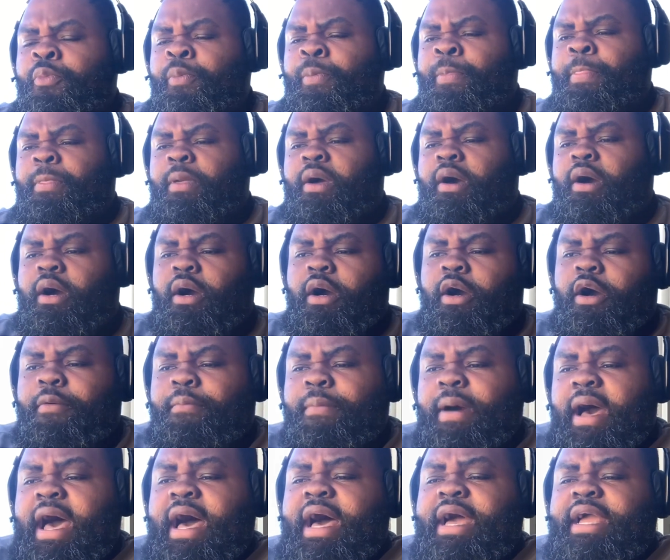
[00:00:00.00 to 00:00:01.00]

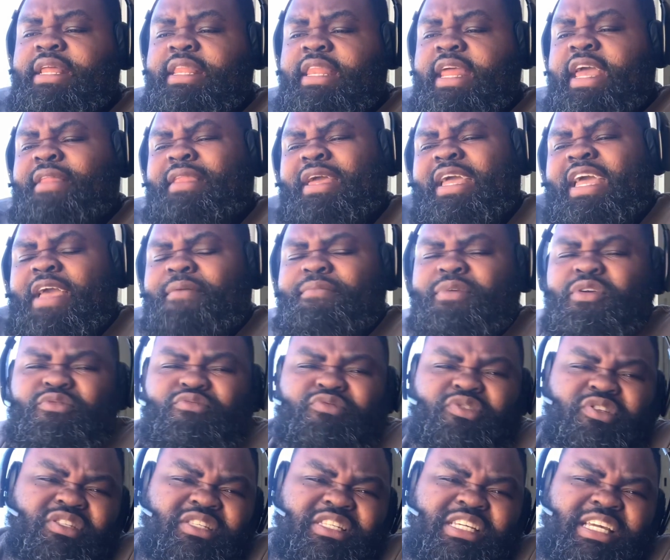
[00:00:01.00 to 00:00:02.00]
they gave you
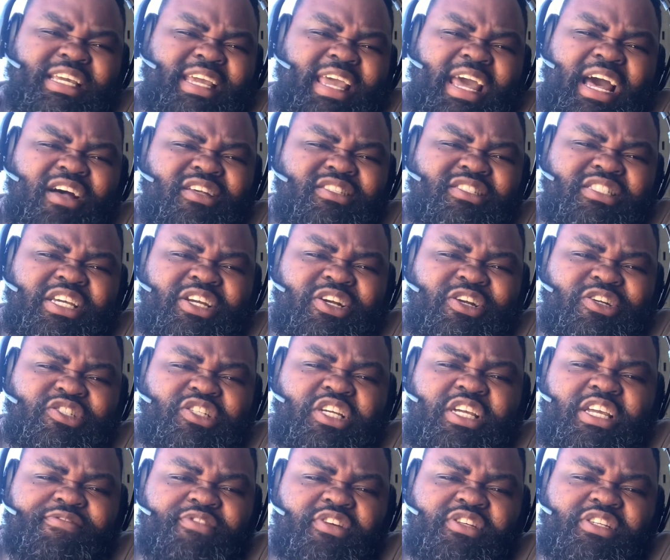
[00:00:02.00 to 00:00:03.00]
decal stickers. They
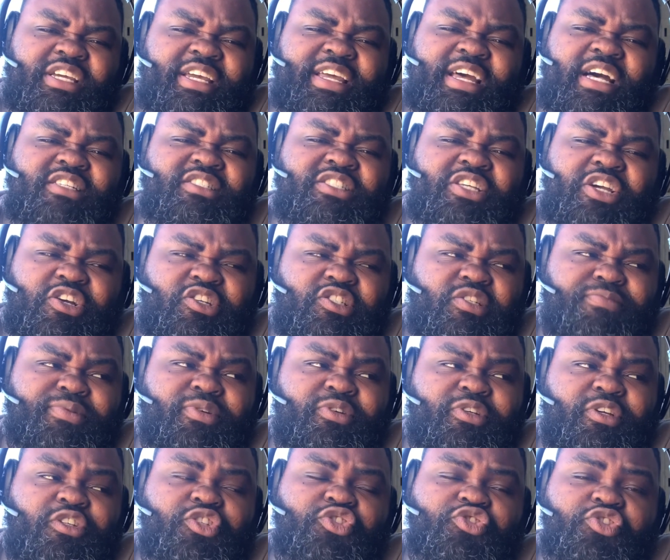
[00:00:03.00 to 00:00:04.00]
give you decal stickers to put
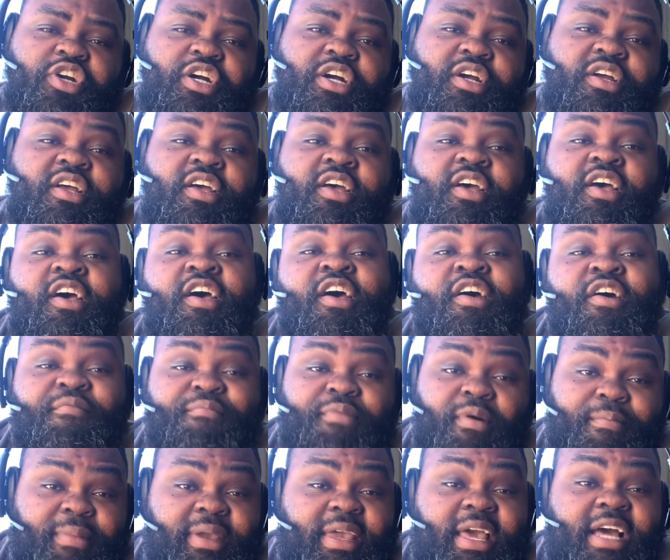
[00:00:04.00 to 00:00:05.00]
on your truck.
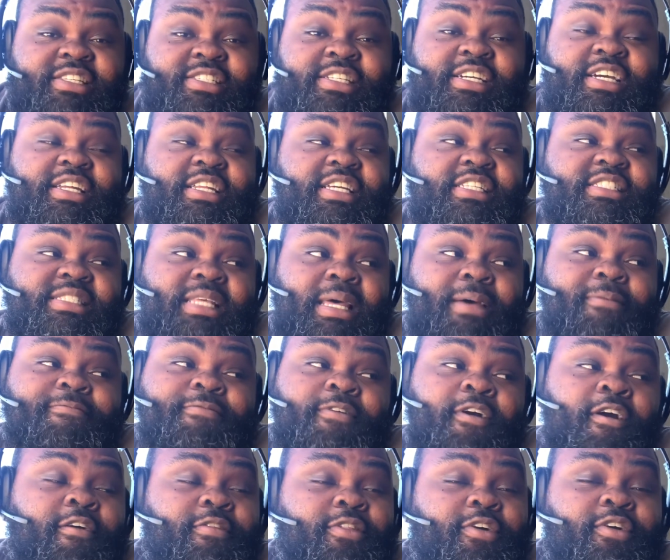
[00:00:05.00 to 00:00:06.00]
But me, I took it a step
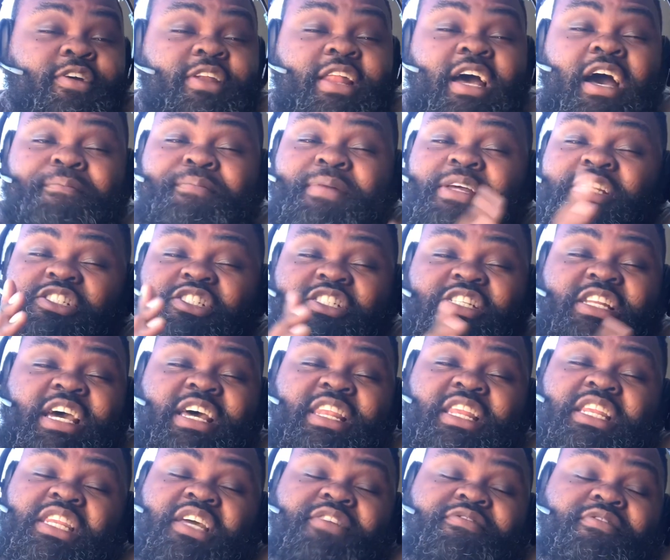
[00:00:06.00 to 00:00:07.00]
further, and I'll mention that in
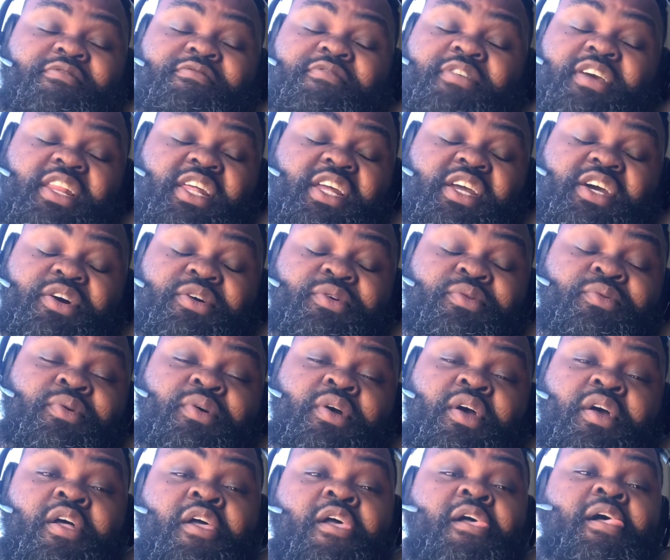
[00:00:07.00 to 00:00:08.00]
a different video.
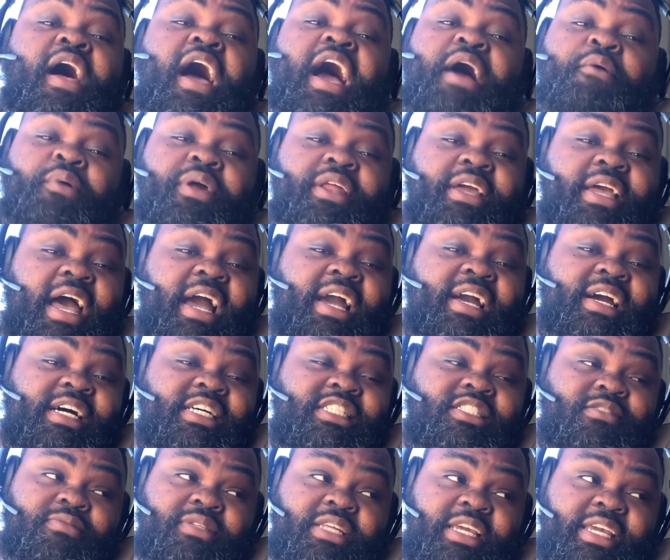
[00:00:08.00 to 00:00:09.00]
I went and got
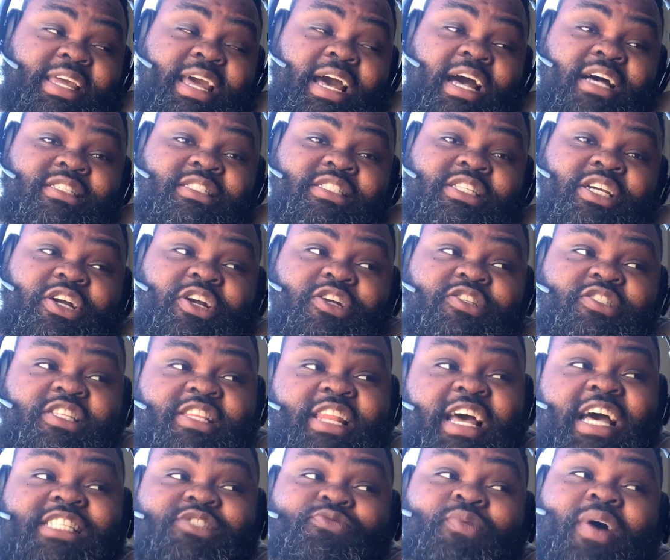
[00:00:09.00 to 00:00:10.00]
custom decal stickers, and
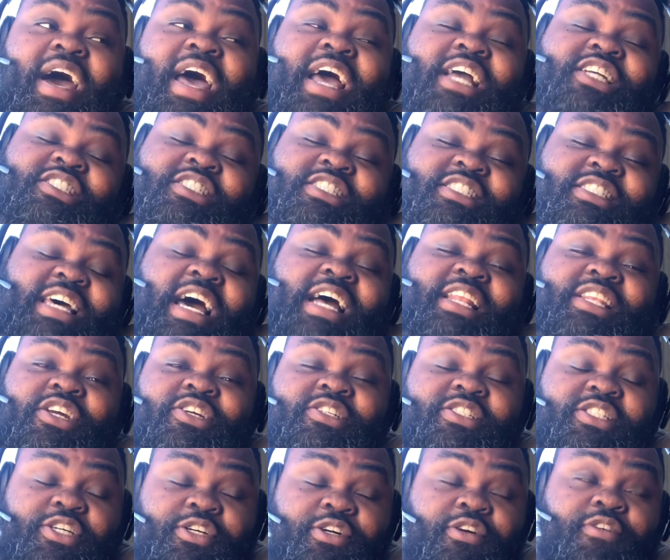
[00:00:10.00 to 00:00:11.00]
that's why I actually sat there
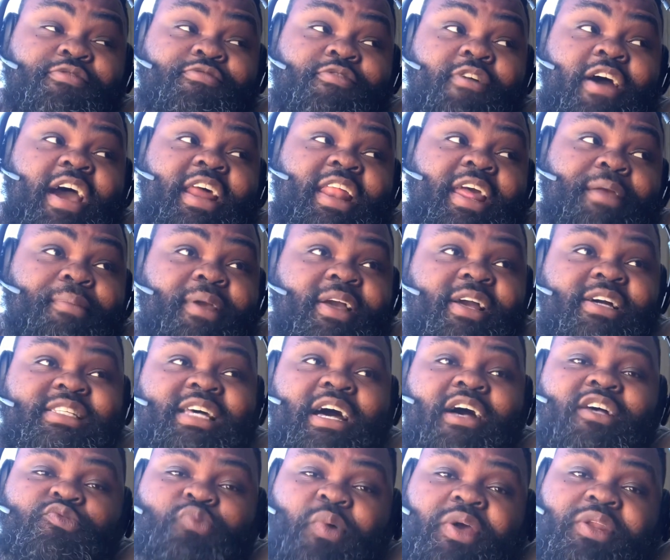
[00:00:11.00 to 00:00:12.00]
till Friday because
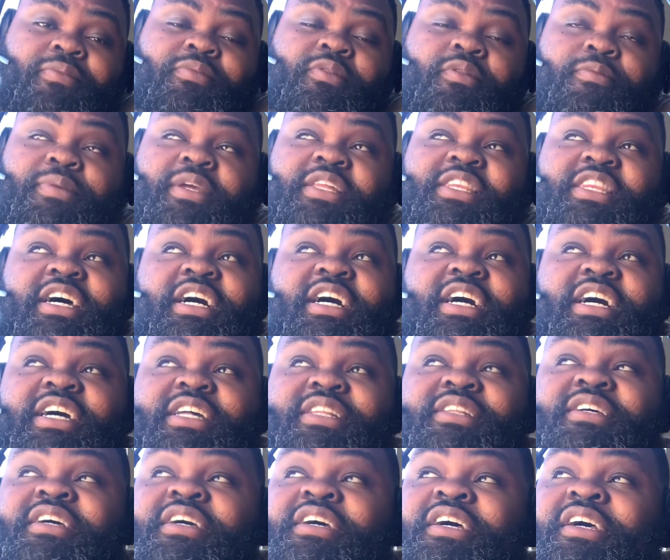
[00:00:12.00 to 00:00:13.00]
I was waiting them to be done.
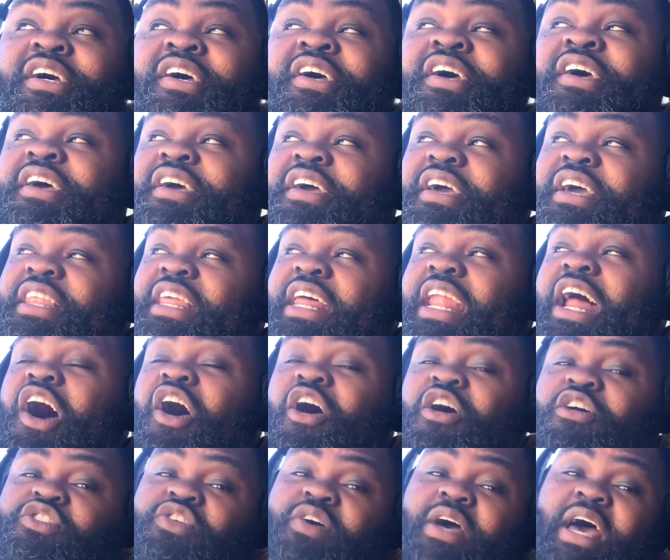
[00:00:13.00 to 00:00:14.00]
And then I
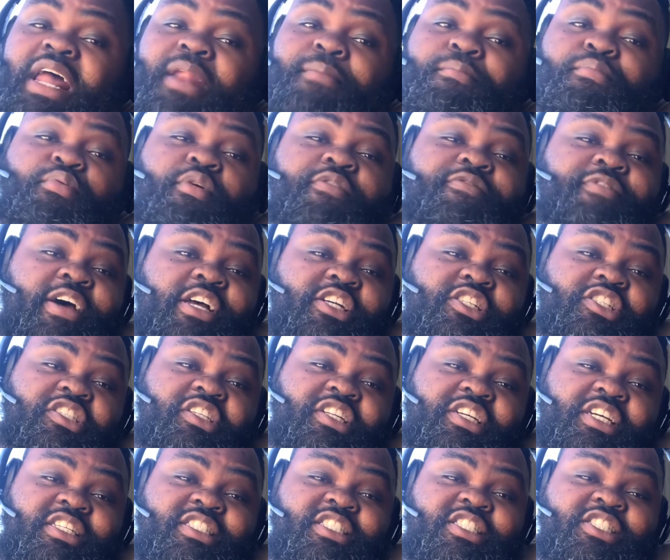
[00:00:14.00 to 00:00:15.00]
also had them
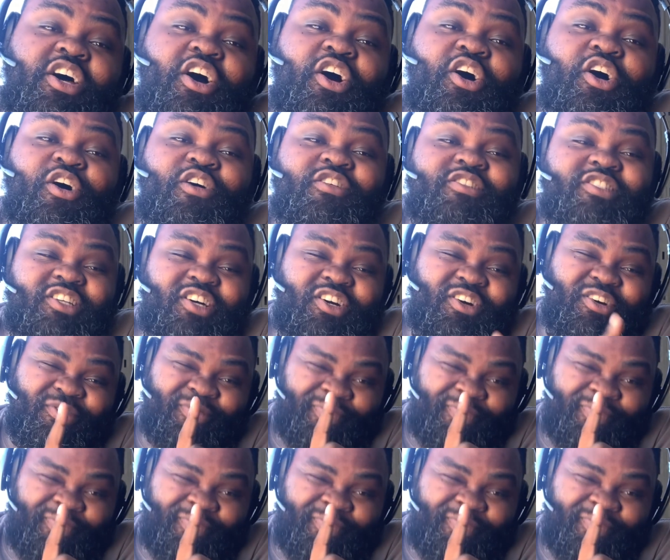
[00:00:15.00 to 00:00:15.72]
professionally installed. So